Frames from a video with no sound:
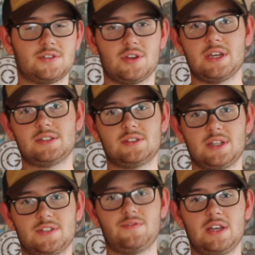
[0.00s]
So
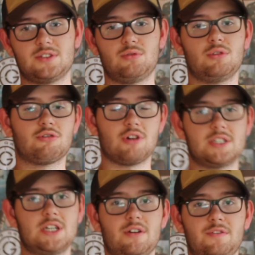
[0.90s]
this fits all the
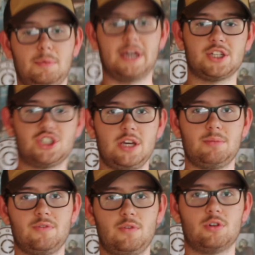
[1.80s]
criteria for being cheap,
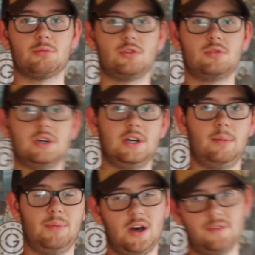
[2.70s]
affordable,
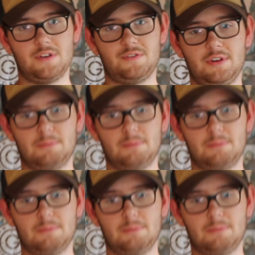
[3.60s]
and perfect for